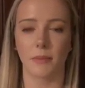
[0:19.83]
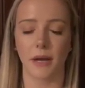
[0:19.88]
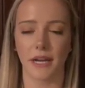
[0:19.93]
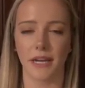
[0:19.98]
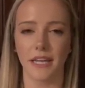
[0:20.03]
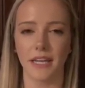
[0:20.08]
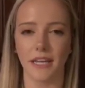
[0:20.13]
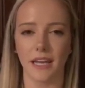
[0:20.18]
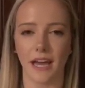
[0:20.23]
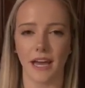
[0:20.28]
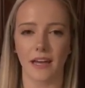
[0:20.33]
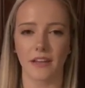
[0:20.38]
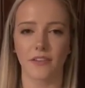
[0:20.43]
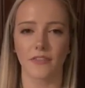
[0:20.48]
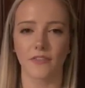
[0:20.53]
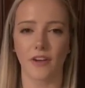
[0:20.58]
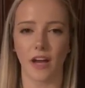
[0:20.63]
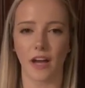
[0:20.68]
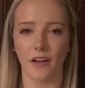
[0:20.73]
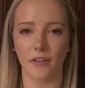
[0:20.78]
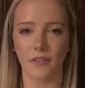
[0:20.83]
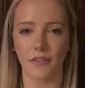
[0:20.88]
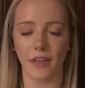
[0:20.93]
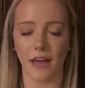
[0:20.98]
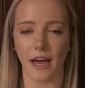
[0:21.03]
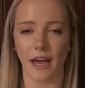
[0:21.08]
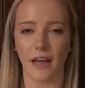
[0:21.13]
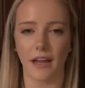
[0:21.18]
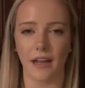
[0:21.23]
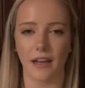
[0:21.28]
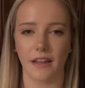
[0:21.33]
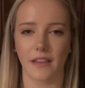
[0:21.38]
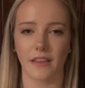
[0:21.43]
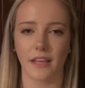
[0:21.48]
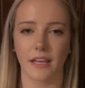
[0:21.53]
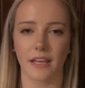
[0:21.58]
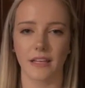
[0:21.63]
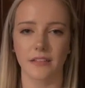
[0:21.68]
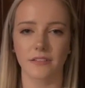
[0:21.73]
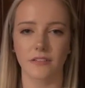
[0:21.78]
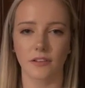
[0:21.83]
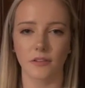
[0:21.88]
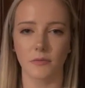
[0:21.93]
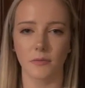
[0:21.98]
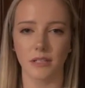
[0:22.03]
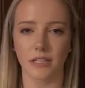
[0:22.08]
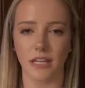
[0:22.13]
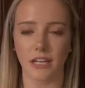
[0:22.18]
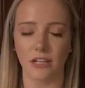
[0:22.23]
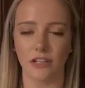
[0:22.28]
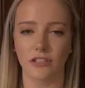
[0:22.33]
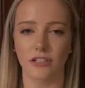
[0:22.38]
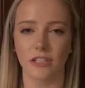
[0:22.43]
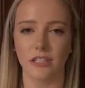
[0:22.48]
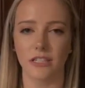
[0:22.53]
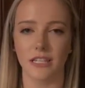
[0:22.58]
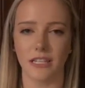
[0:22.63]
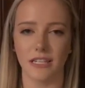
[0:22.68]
Bennett has found that the histone mutation